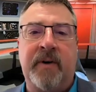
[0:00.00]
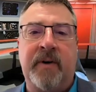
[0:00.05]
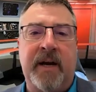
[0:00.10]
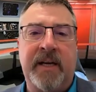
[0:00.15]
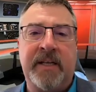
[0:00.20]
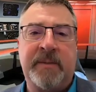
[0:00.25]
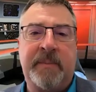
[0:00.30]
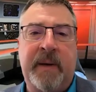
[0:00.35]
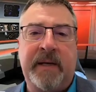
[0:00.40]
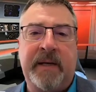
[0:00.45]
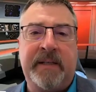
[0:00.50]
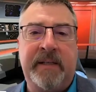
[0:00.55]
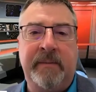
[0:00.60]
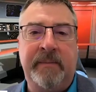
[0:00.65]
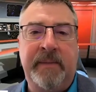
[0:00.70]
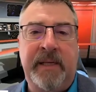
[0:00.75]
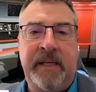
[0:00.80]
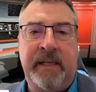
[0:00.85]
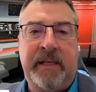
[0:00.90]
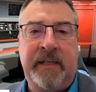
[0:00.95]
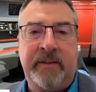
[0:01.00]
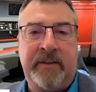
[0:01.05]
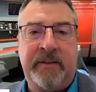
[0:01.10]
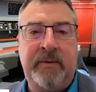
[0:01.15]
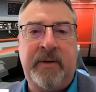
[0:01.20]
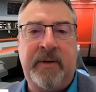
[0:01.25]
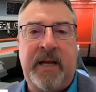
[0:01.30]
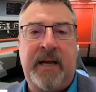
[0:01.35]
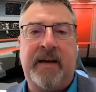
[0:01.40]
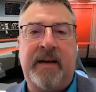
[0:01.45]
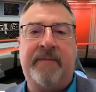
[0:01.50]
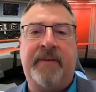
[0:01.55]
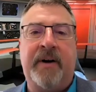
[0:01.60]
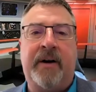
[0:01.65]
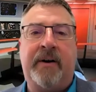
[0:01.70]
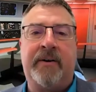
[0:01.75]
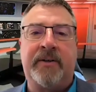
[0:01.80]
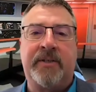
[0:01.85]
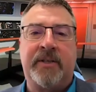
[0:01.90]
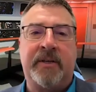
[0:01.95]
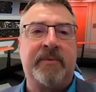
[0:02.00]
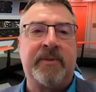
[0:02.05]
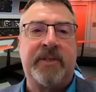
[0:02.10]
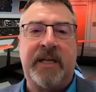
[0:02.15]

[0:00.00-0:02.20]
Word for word: I expected a meeting at two and a half hours and it was